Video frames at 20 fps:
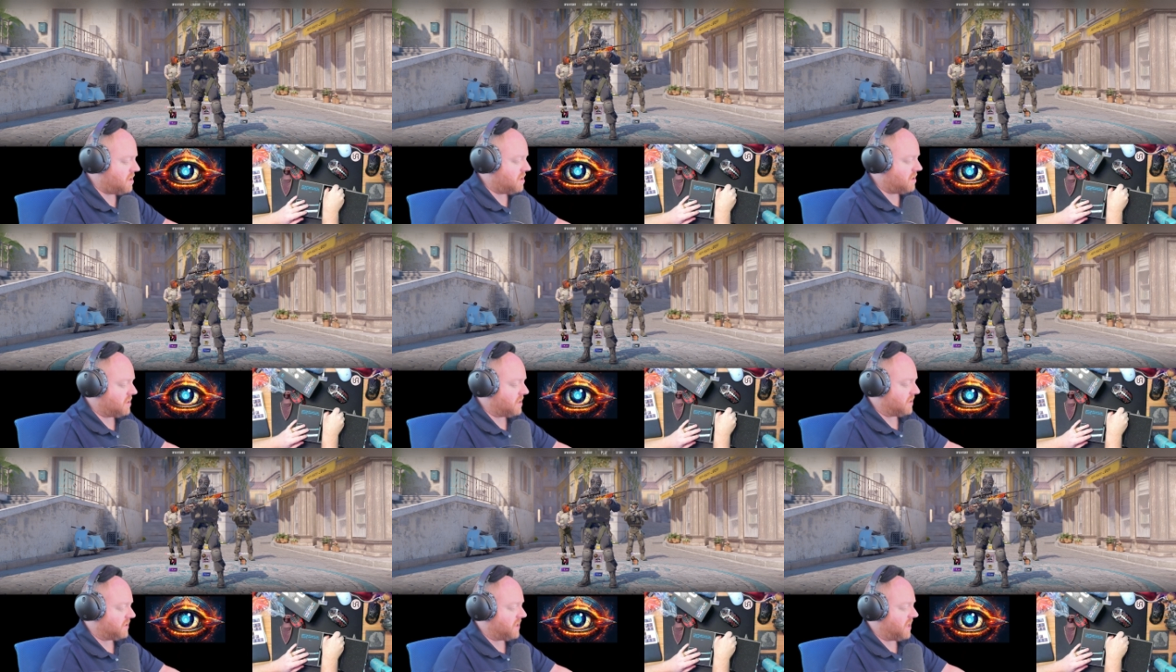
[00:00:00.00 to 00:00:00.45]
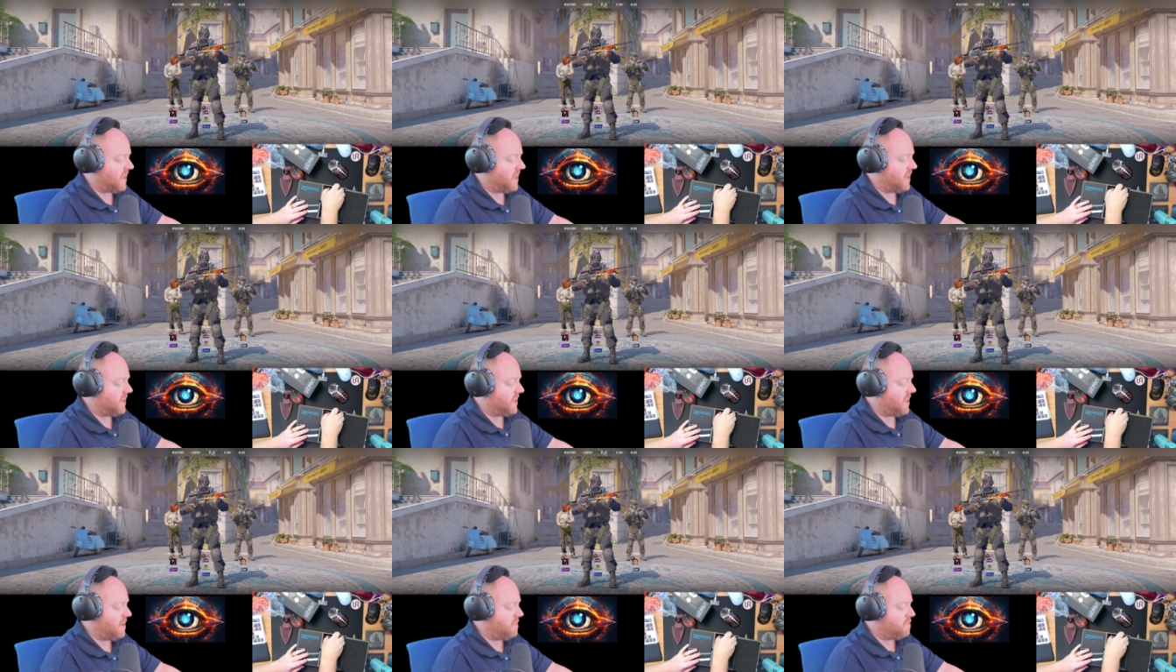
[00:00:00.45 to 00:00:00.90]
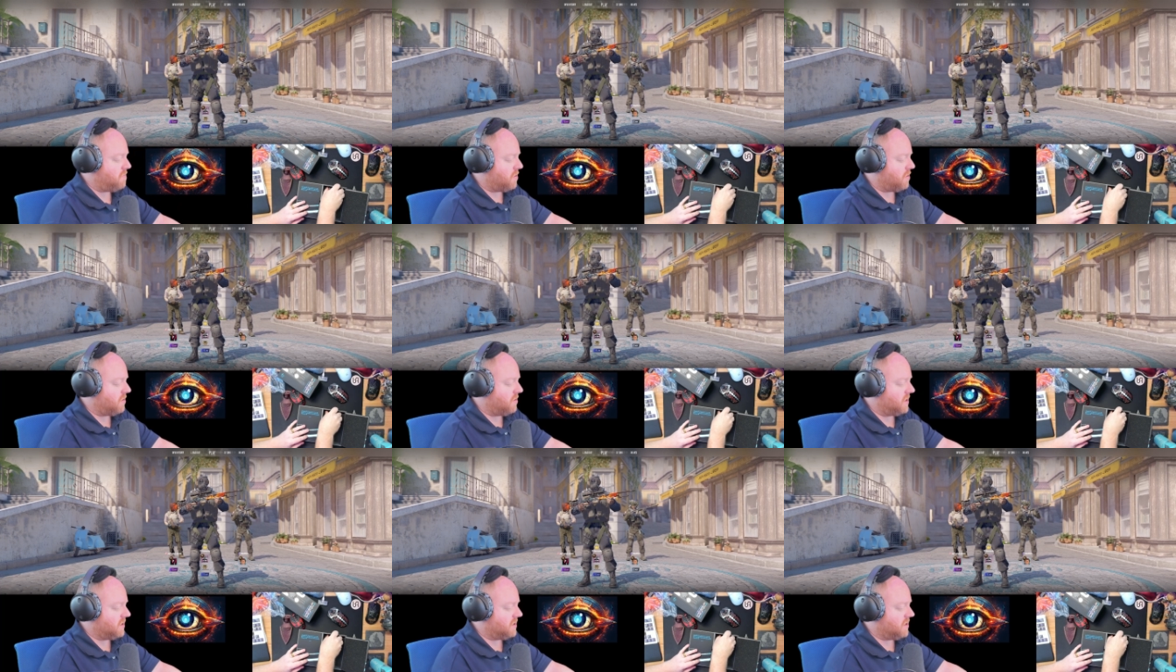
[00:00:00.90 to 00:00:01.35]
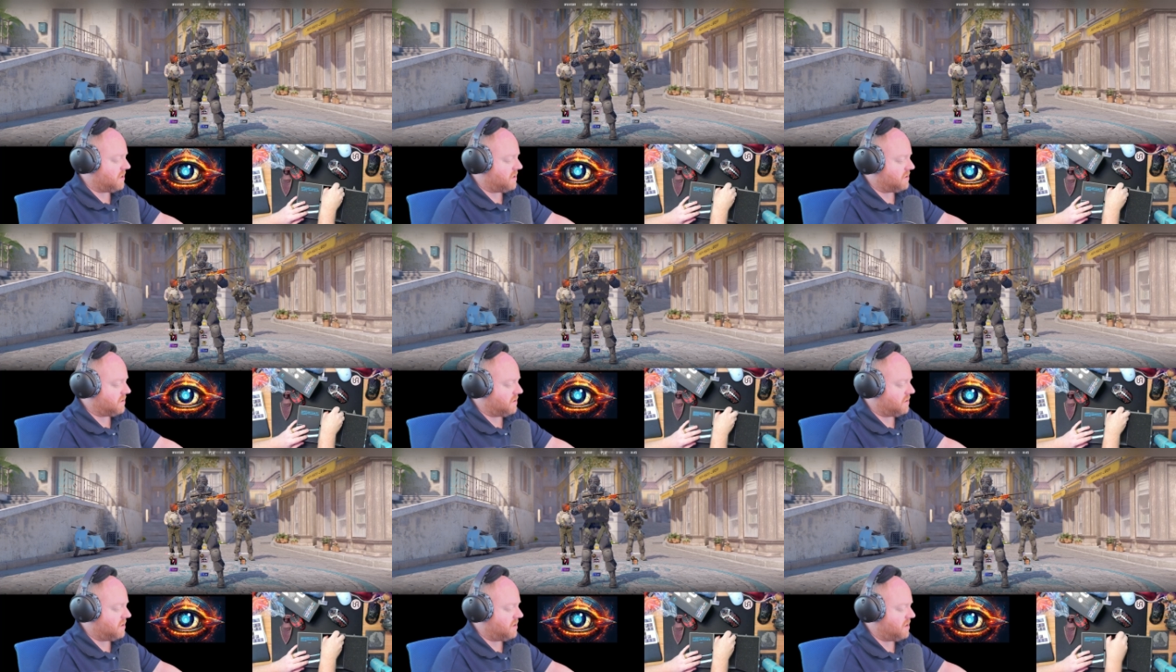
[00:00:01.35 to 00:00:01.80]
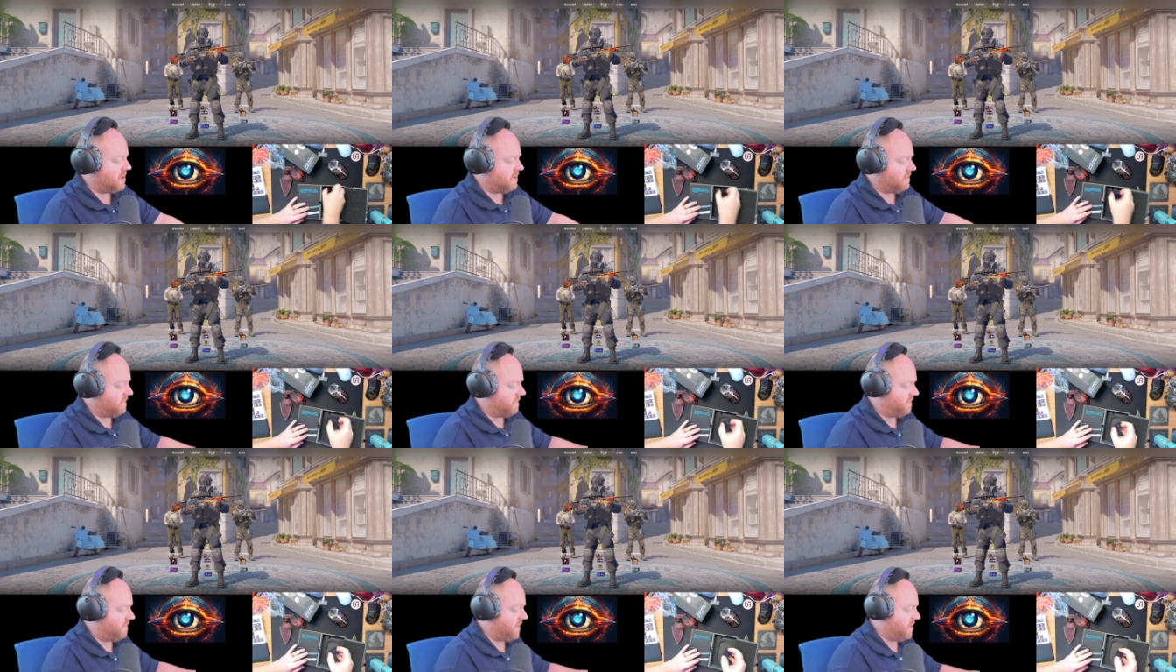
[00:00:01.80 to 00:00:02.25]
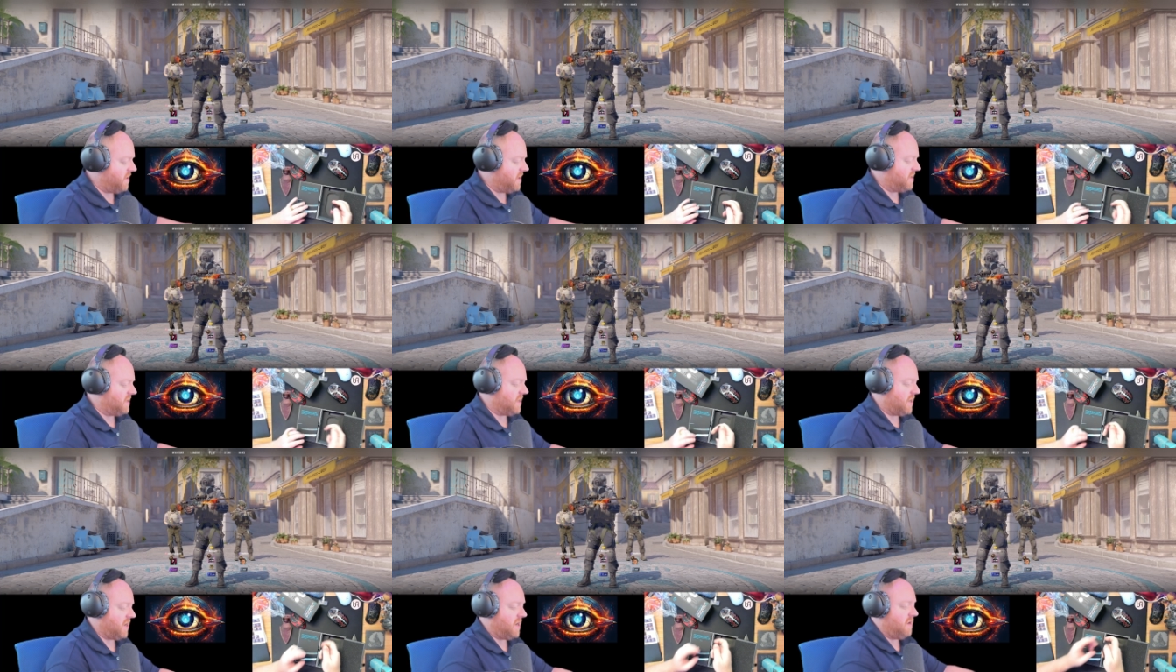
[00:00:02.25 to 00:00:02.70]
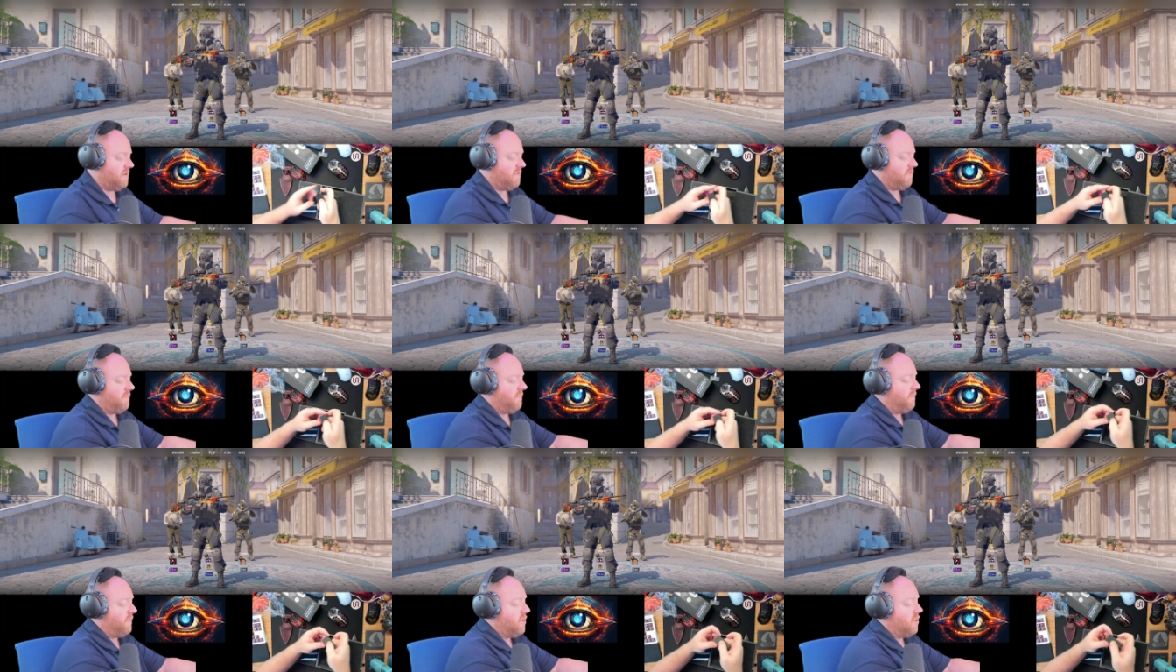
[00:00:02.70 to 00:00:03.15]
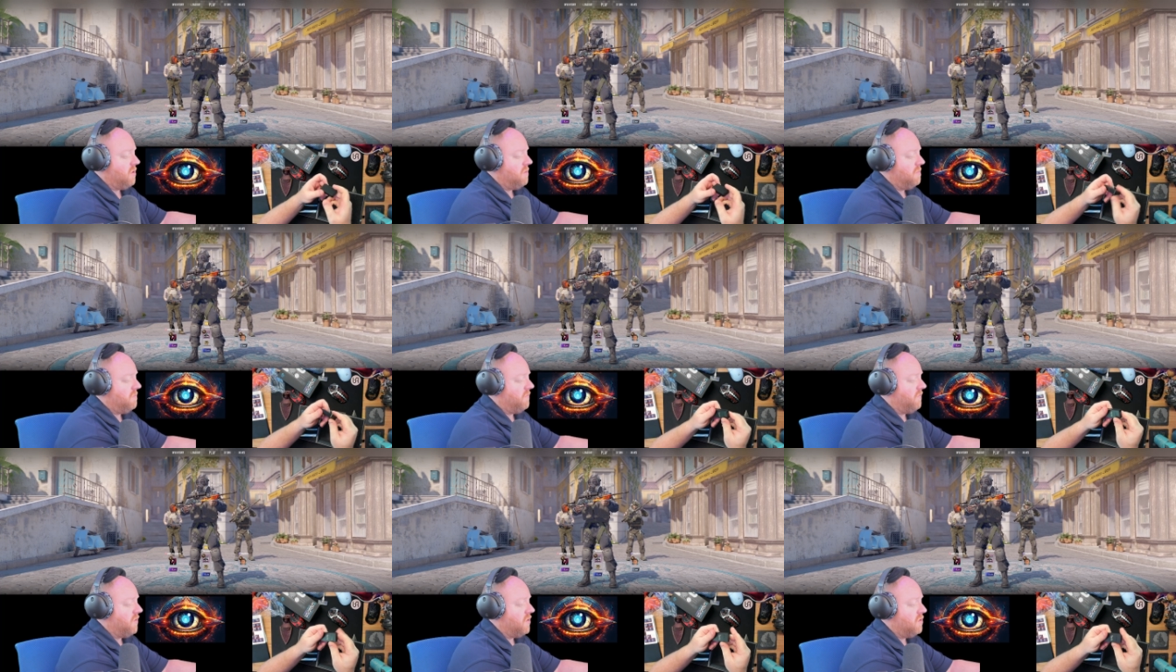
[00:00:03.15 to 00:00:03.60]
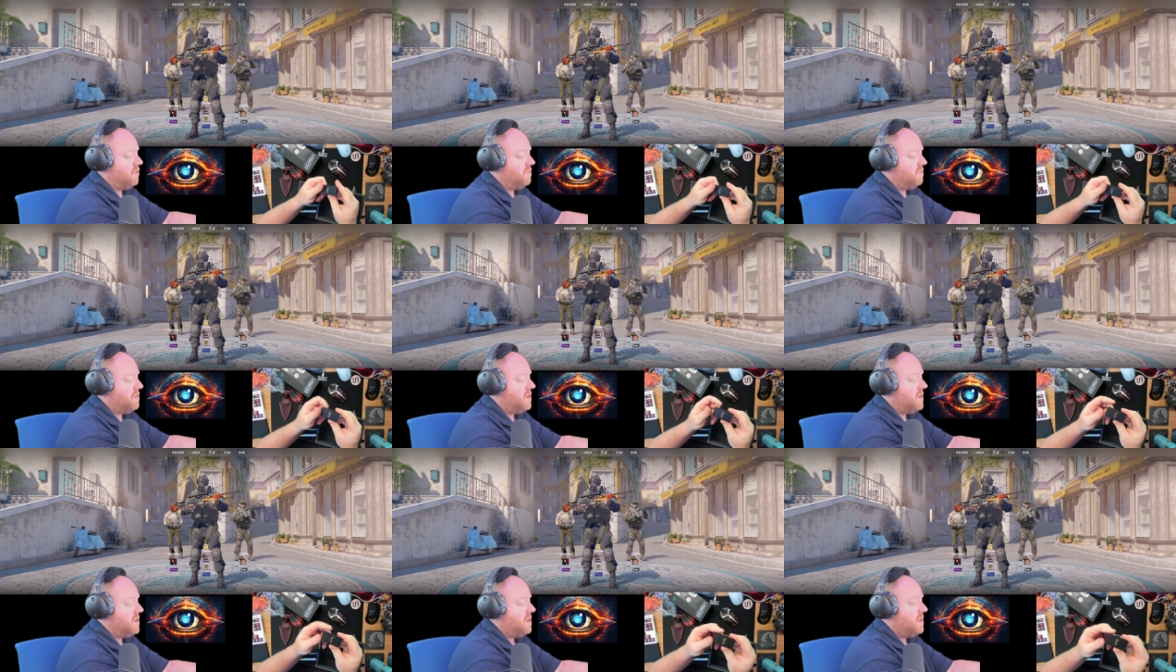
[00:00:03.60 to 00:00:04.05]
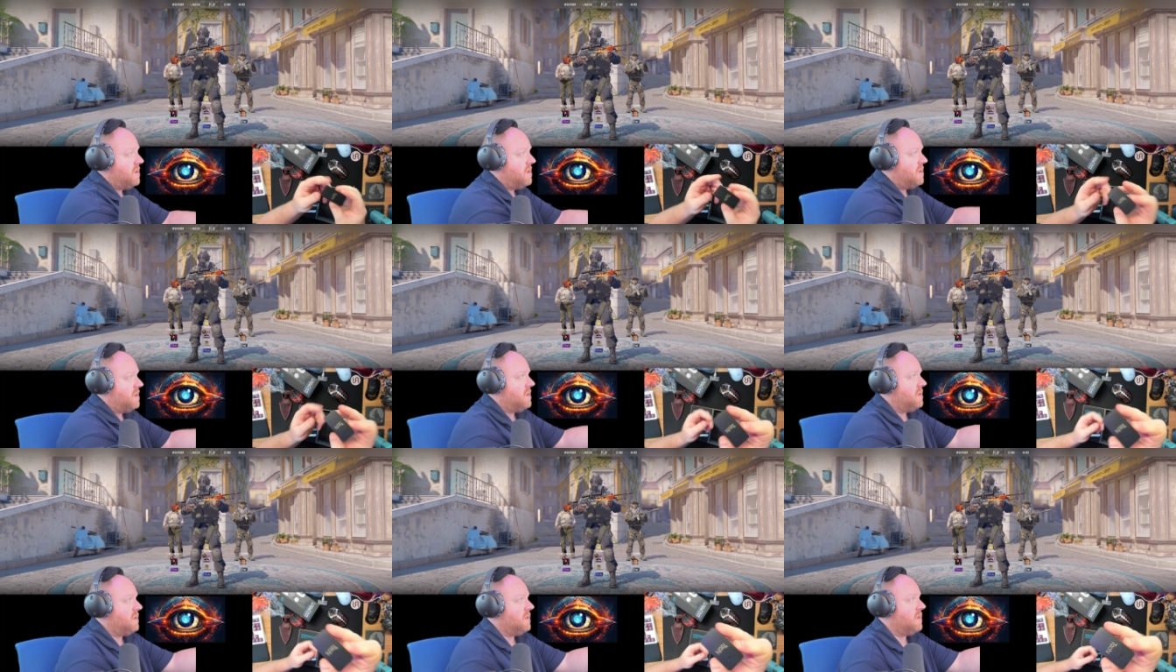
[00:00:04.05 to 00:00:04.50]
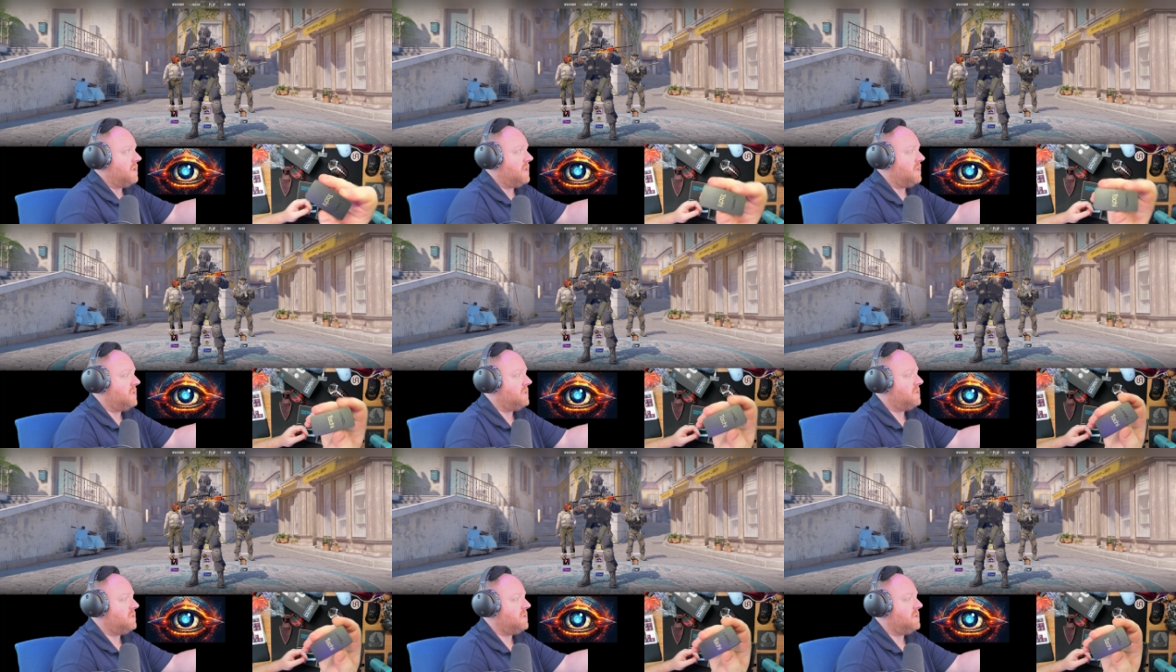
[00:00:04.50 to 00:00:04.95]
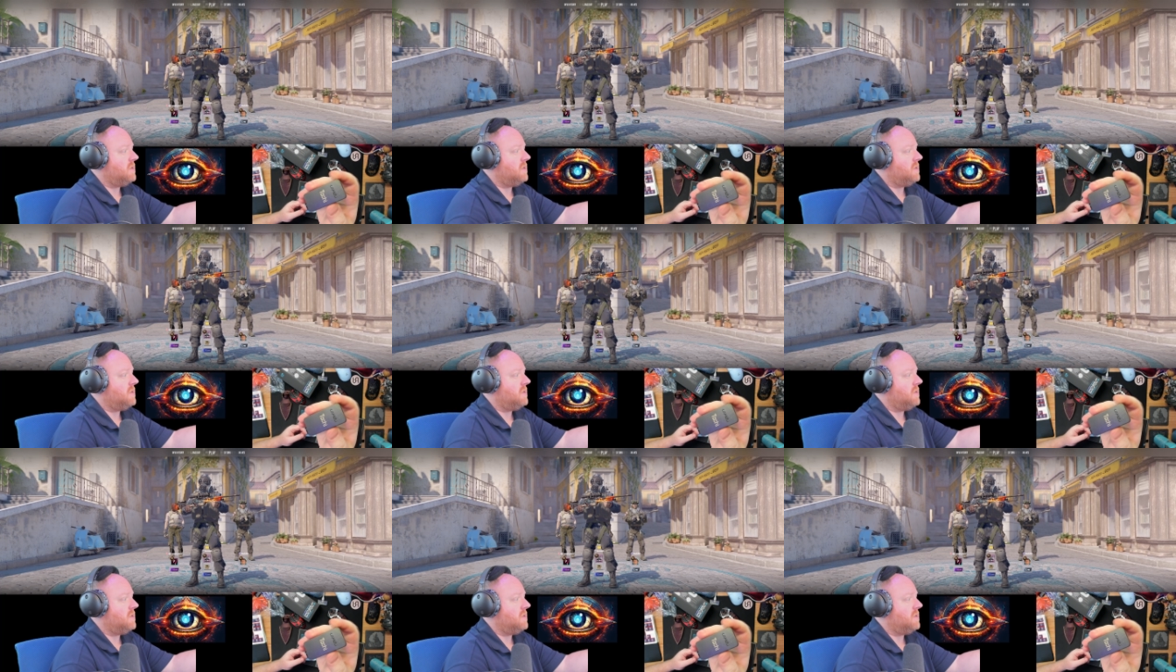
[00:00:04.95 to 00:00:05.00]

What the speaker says: Got the 8K polling dongle. Very tight, firm foam. Nice.